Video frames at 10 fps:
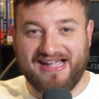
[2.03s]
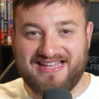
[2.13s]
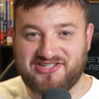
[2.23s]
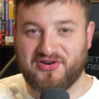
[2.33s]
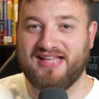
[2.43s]
It's
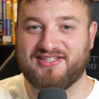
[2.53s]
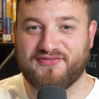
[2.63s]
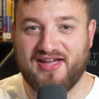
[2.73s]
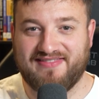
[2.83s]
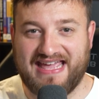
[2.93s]

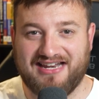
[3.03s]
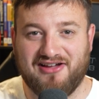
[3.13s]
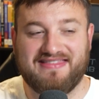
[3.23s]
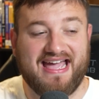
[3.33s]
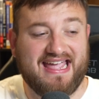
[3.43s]
transfer deadline
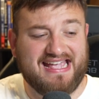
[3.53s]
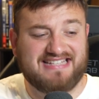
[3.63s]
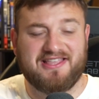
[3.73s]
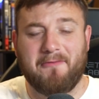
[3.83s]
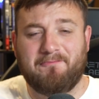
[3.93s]
day. It's
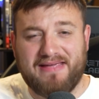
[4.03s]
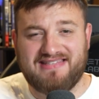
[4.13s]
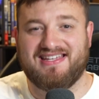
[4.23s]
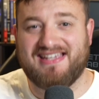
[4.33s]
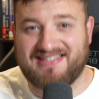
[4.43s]
the
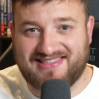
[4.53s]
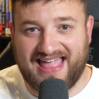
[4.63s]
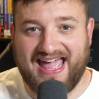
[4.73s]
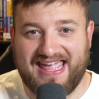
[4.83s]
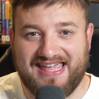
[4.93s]
busiest
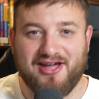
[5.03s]
day